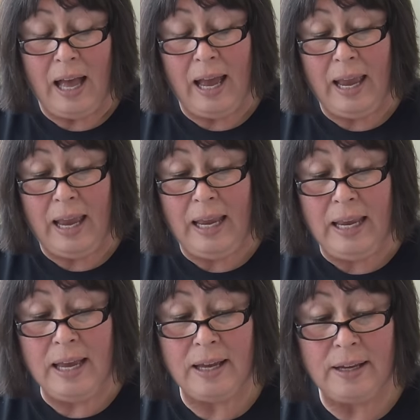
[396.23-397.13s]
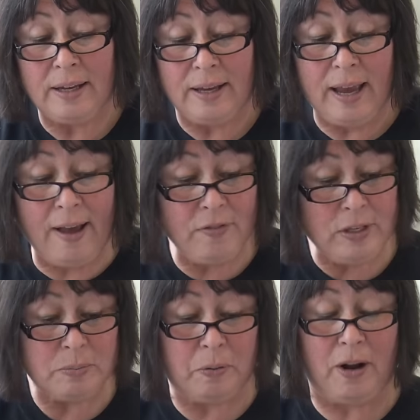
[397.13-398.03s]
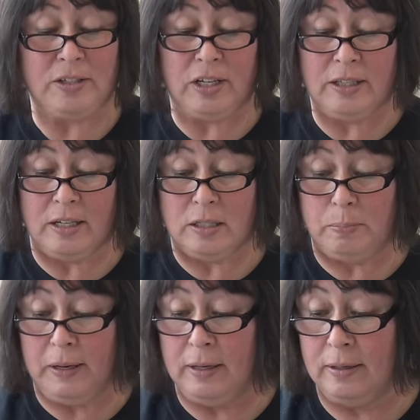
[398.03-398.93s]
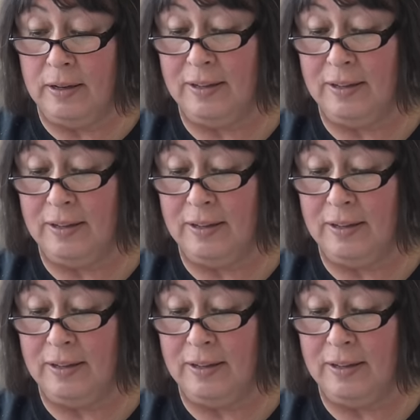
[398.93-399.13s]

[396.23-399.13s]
I have this project that's been,